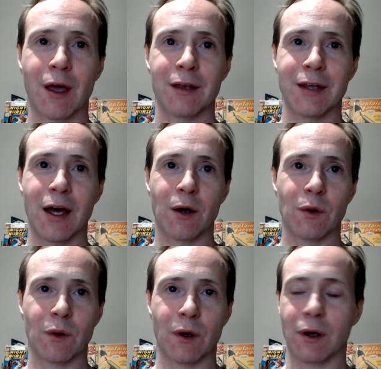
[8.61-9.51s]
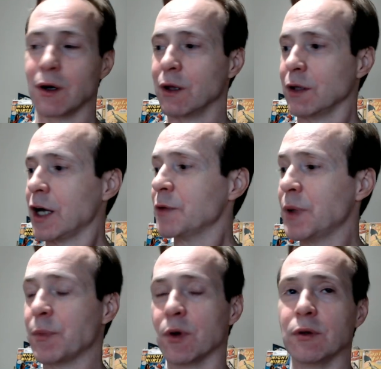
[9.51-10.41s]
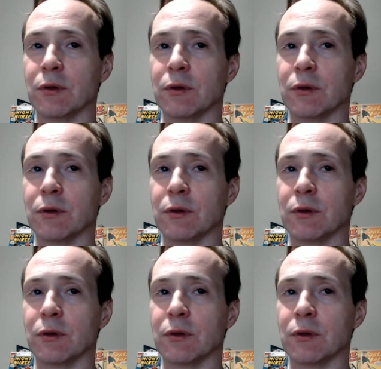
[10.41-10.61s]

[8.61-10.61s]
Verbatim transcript: Now, a lot of people